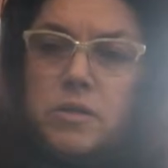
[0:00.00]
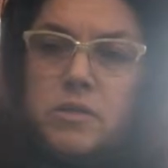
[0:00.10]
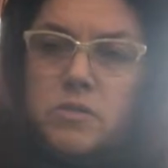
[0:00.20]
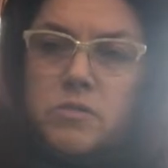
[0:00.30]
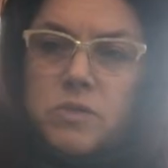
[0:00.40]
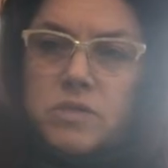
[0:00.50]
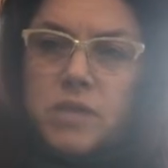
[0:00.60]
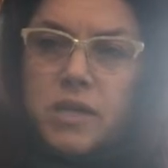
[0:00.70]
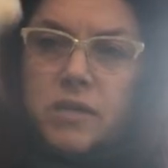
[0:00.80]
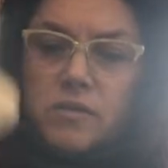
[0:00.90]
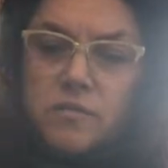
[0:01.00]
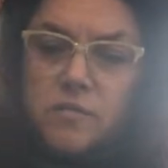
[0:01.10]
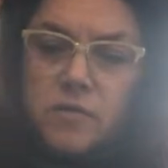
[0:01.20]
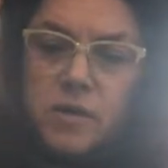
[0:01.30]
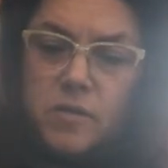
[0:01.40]
So it's kind of
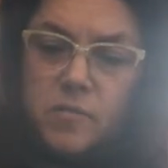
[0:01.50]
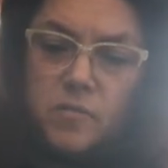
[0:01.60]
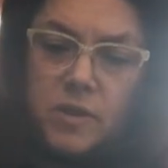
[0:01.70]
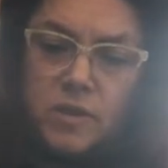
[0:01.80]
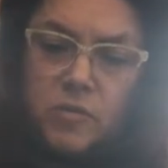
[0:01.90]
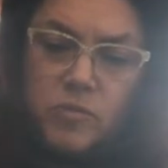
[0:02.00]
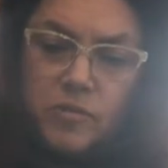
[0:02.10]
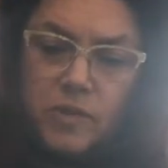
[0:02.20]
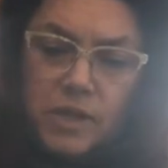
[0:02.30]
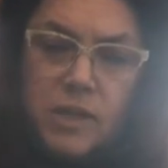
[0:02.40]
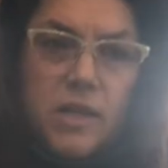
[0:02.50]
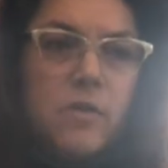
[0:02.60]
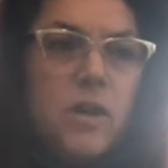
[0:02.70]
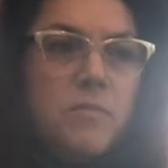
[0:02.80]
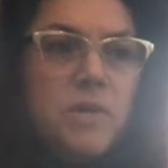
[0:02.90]
a little more runny.
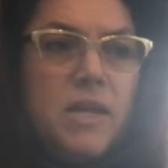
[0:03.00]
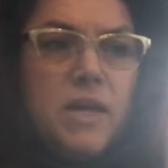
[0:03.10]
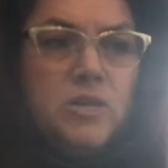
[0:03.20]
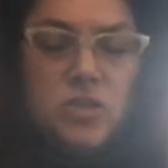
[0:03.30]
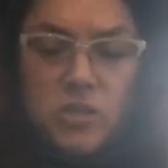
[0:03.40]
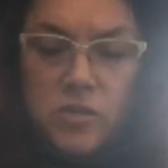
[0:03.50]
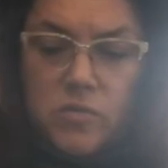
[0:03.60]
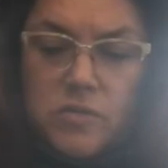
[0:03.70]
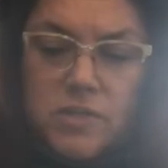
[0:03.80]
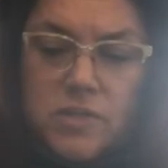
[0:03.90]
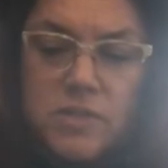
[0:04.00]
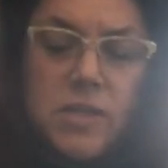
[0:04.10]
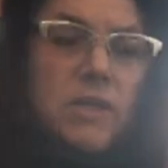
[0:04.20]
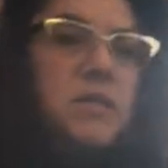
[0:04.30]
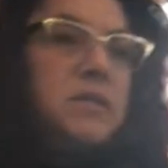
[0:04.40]
Now I'm going to actually use this on the